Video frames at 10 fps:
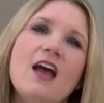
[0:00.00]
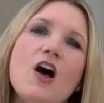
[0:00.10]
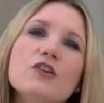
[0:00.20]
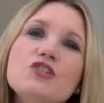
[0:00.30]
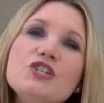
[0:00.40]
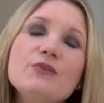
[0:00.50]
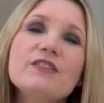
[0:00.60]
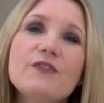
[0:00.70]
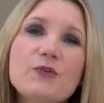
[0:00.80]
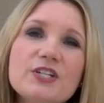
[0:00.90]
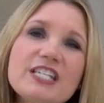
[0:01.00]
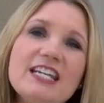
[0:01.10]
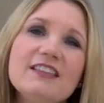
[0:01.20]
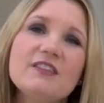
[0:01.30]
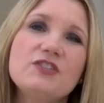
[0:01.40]
On June the
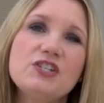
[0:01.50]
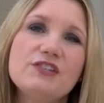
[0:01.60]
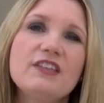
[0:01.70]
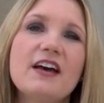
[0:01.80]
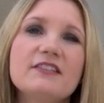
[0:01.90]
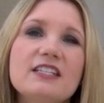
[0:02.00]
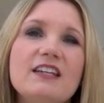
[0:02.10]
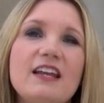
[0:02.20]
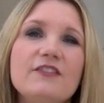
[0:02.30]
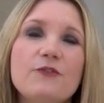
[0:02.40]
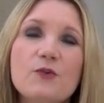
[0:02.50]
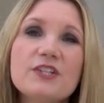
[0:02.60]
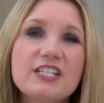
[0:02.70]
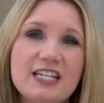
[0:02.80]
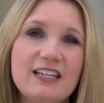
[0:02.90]
14th of
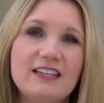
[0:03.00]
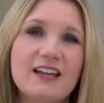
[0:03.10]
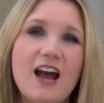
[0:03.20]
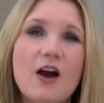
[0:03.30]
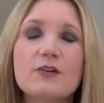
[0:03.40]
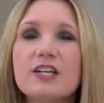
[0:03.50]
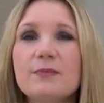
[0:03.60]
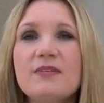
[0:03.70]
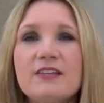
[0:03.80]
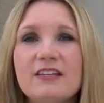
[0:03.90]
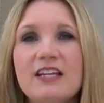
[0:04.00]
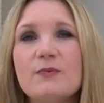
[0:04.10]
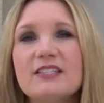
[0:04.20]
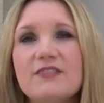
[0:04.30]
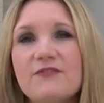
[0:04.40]
2014, our community
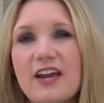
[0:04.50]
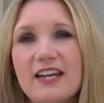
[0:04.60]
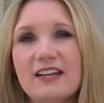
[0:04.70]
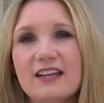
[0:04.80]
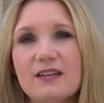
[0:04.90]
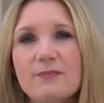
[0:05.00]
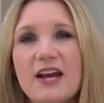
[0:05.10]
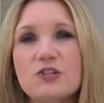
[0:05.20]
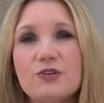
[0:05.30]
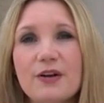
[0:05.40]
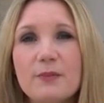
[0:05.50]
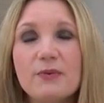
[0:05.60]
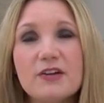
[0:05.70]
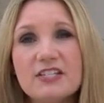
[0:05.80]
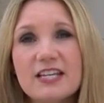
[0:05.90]
was invaded by
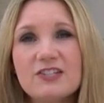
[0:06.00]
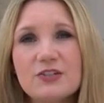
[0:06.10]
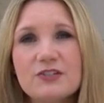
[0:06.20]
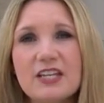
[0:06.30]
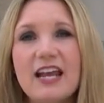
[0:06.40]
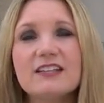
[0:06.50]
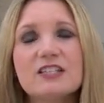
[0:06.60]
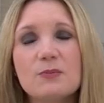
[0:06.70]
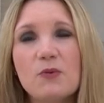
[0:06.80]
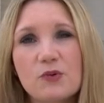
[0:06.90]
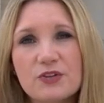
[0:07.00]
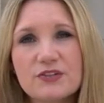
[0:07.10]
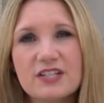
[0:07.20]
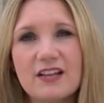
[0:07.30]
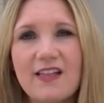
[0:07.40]
protesters and
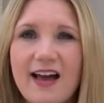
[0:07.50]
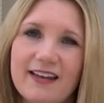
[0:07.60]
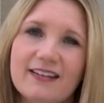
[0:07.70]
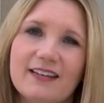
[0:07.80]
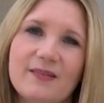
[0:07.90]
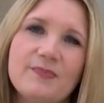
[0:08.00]
supporters alike.